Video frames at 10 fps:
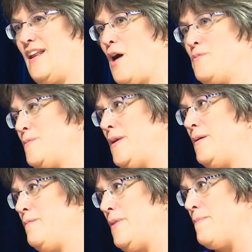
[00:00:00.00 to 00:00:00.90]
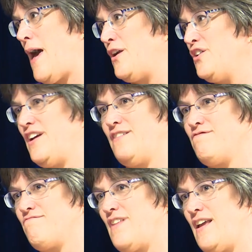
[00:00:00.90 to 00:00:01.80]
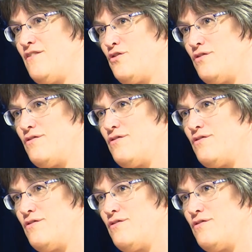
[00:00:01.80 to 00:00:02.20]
helps me be better and